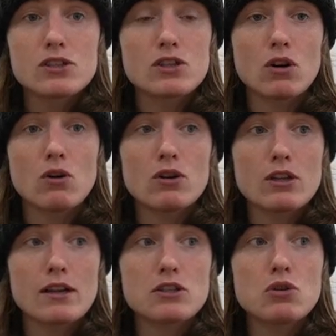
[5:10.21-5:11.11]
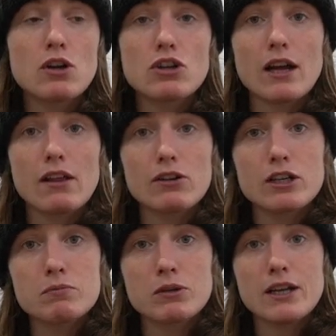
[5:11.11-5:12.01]
So that 200
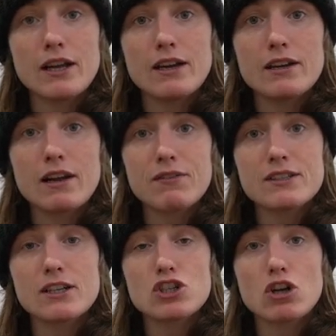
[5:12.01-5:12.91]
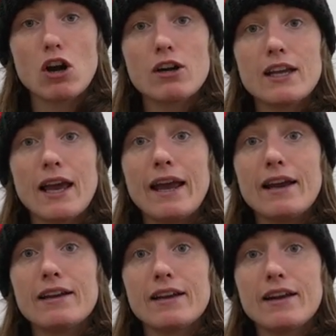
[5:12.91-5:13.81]
calories per day in a deficit should already
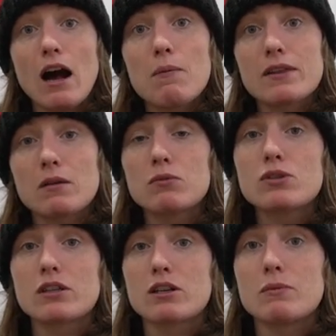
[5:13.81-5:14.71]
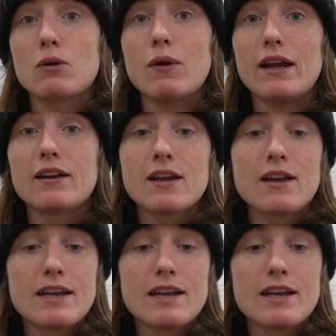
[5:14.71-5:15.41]
aid in helping them lose a little bit of weight.